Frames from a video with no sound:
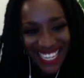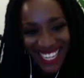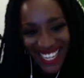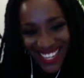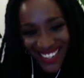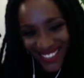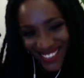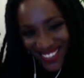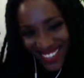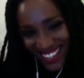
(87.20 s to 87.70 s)

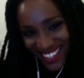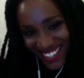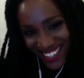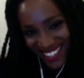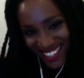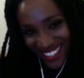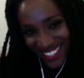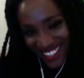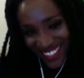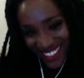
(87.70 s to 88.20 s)
How
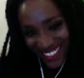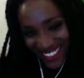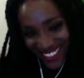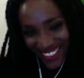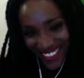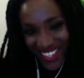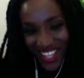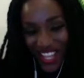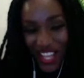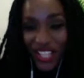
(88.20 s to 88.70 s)
are
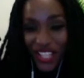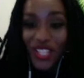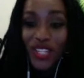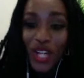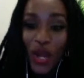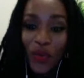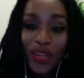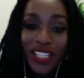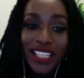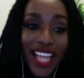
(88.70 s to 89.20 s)
you? You
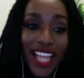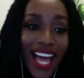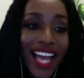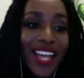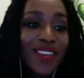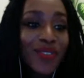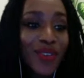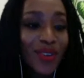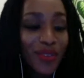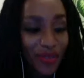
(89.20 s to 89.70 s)
know, we're
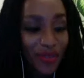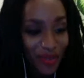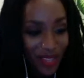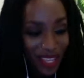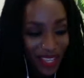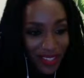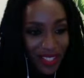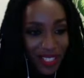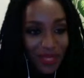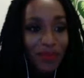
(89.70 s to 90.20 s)
live on
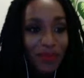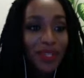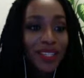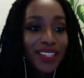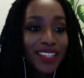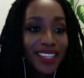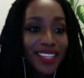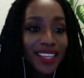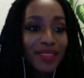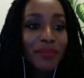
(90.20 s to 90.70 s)

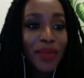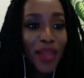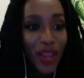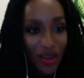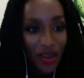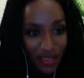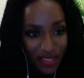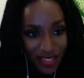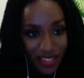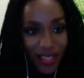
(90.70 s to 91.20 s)
Facebook and
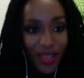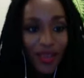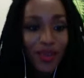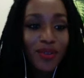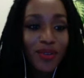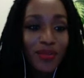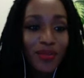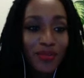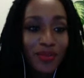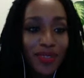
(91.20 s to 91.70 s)

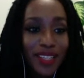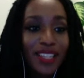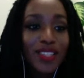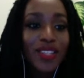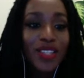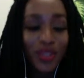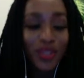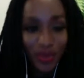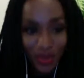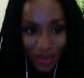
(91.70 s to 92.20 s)
Periscope and
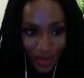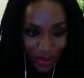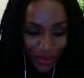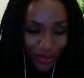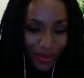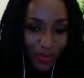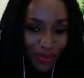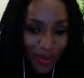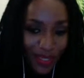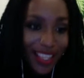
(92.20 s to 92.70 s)

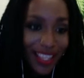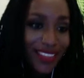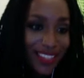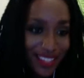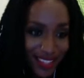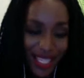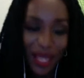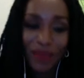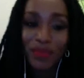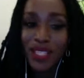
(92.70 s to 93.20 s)
YouTube at the
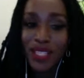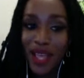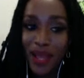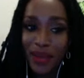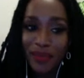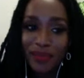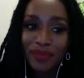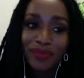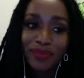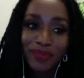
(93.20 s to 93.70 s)
same time.